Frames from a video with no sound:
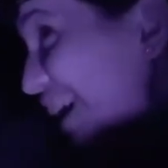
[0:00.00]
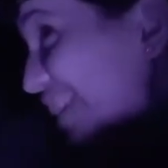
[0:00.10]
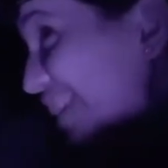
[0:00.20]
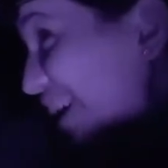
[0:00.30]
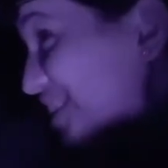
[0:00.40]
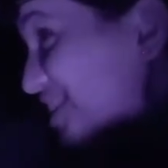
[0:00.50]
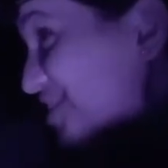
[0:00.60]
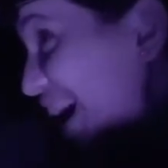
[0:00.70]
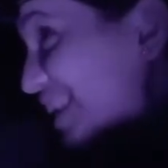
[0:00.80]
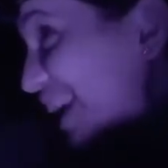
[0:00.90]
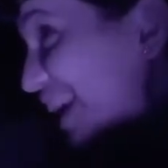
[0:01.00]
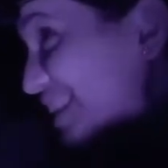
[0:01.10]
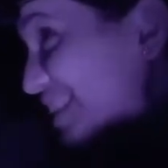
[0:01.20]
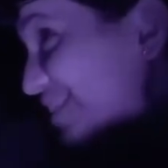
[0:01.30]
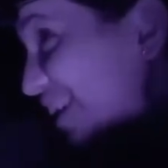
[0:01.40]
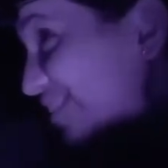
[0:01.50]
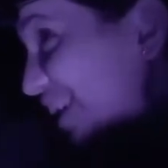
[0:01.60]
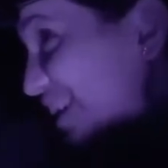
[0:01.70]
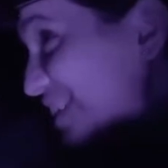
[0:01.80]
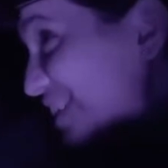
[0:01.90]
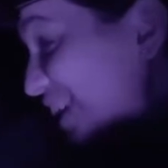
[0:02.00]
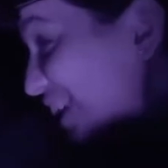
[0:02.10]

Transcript: was right next to my face.